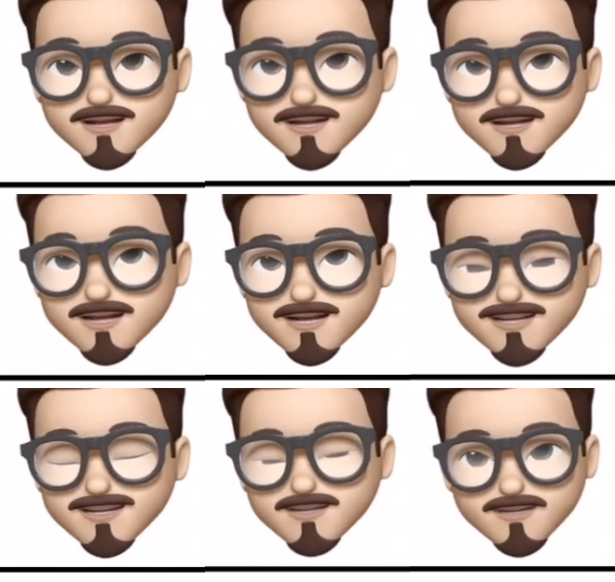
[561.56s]

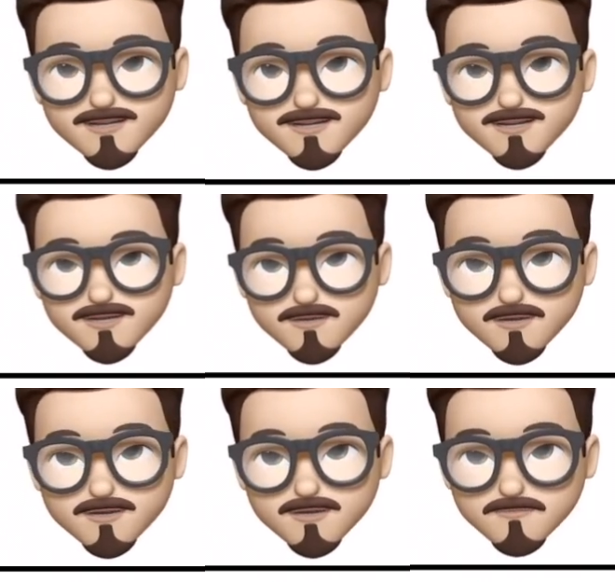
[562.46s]
digging this
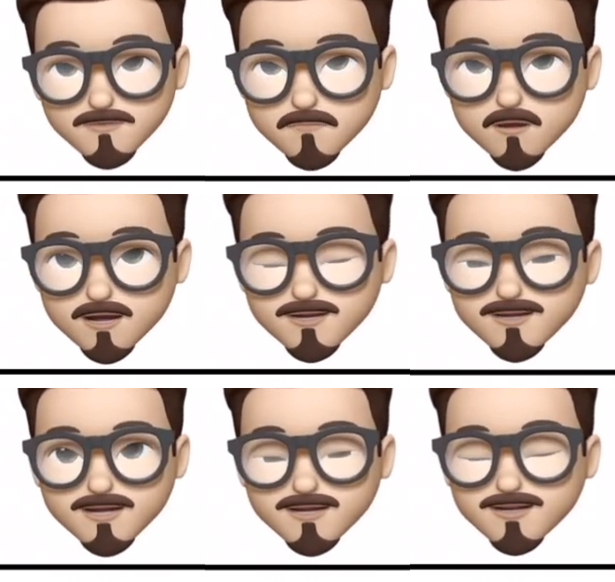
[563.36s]
format
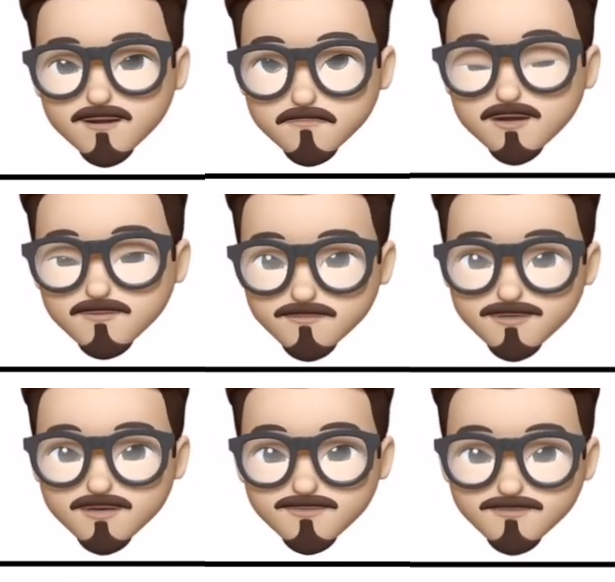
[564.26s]
that we are
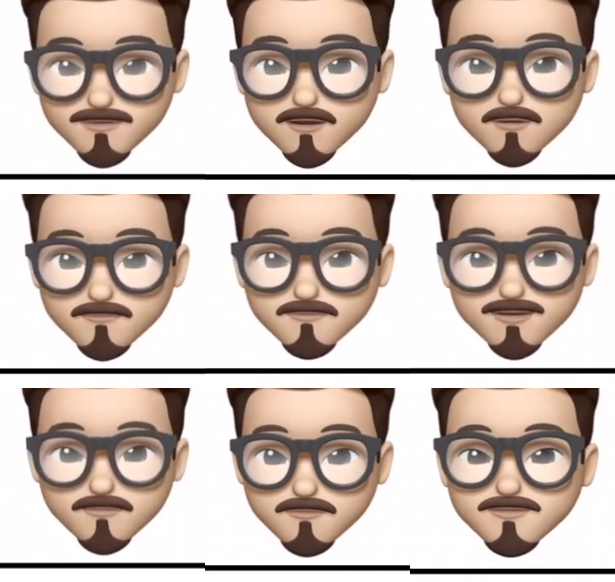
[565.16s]
using for our
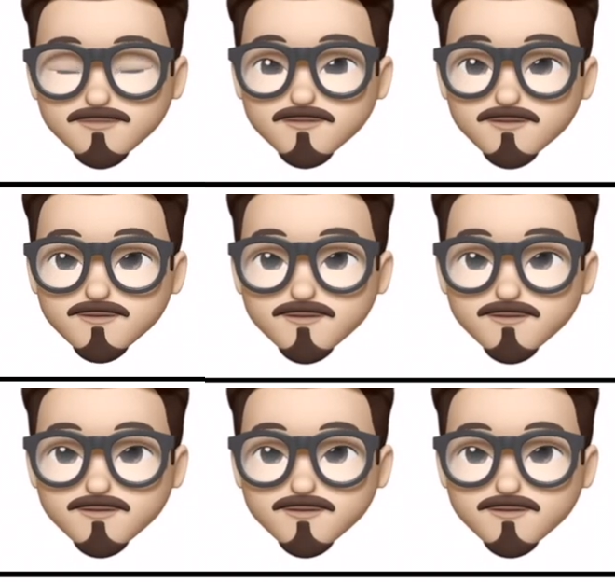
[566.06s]
videos.